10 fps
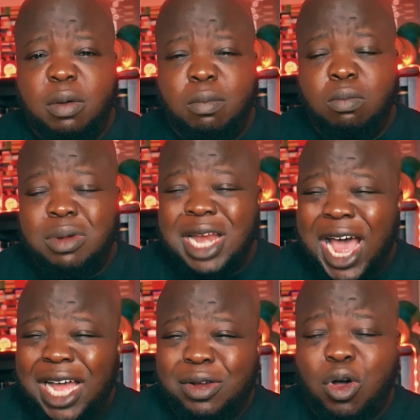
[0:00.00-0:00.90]

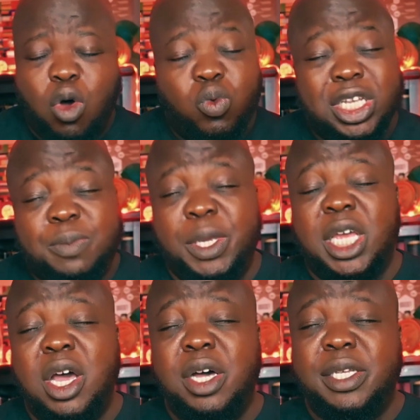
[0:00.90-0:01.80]
not always
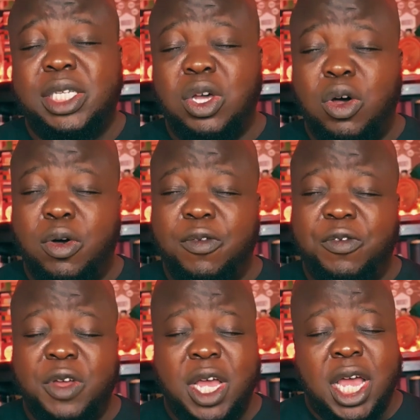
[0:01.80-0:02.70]
because
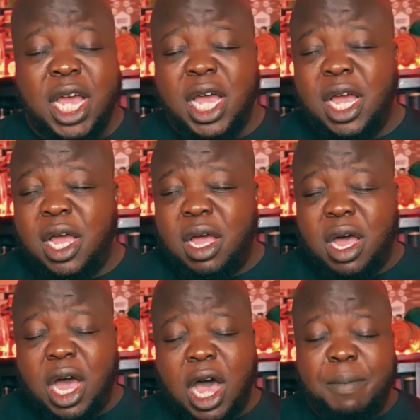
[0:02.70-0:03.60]
of
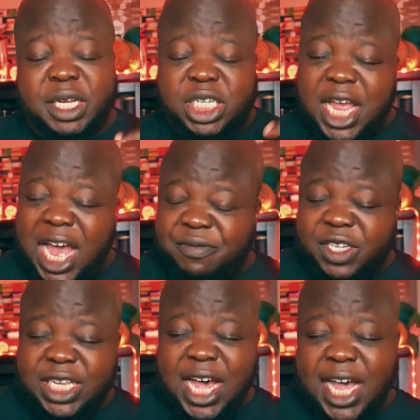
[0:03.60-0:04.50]
how much they
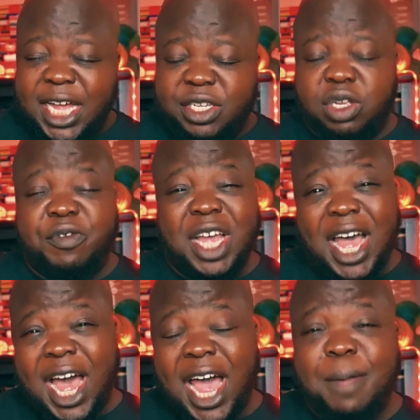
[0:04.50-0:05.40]
advertise, of the
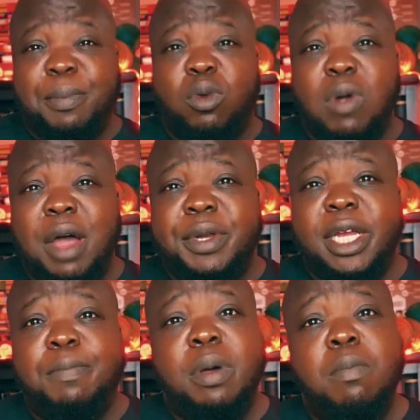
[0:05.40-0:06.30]
hype around
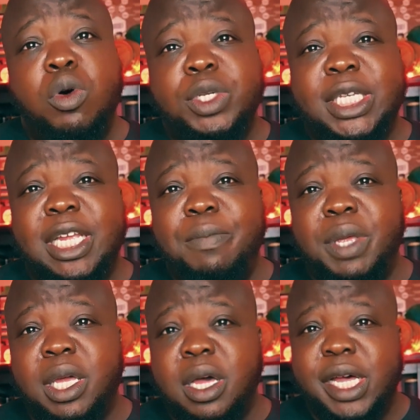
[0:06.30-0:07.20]
it, but mostly
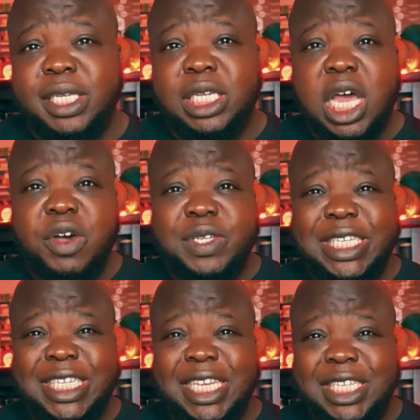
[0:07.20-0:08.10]
because
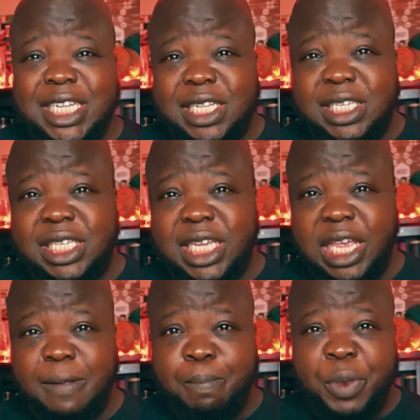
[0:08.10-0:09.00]

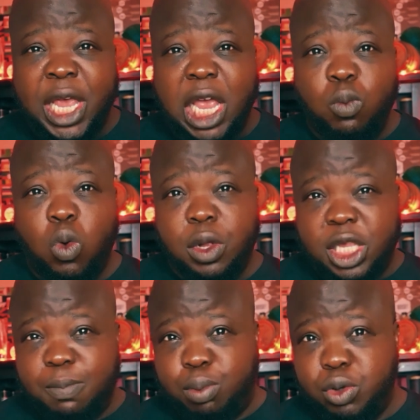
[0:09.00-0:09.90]
consistency in what
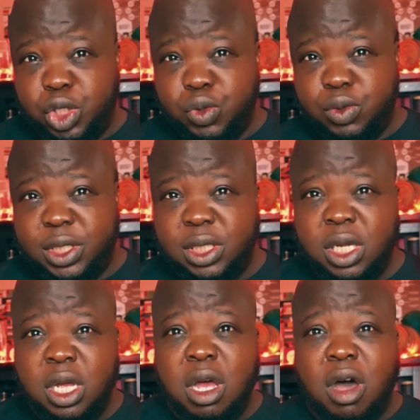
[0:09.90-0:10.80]
they produce.
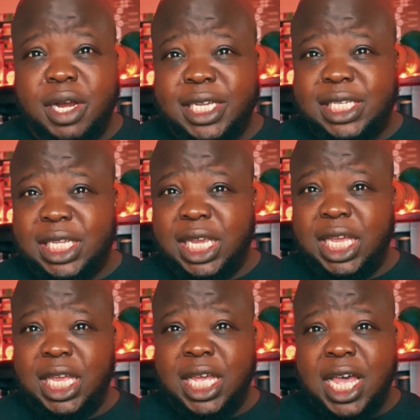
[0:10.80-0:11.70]

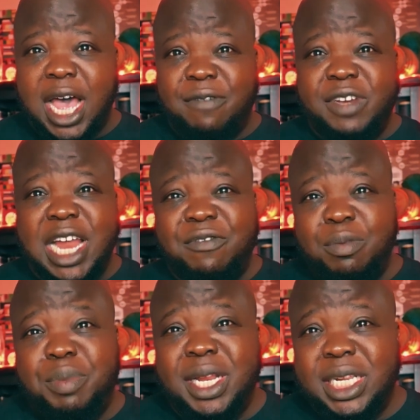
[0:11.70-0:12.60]
Honestly, I've never
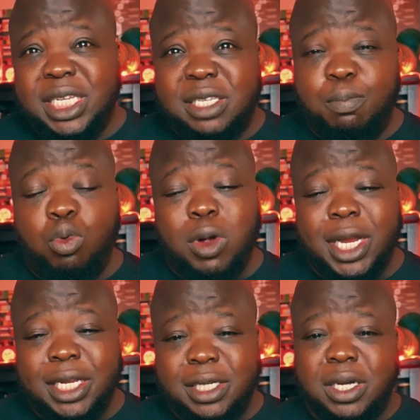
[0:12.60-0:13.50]
been
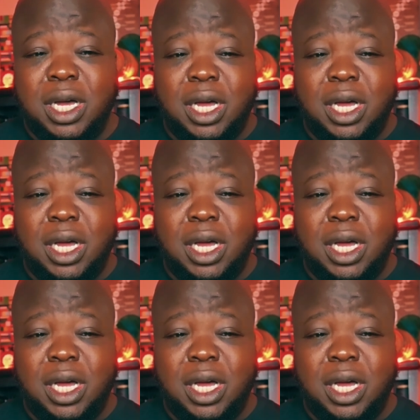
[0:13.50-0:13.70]
disappointed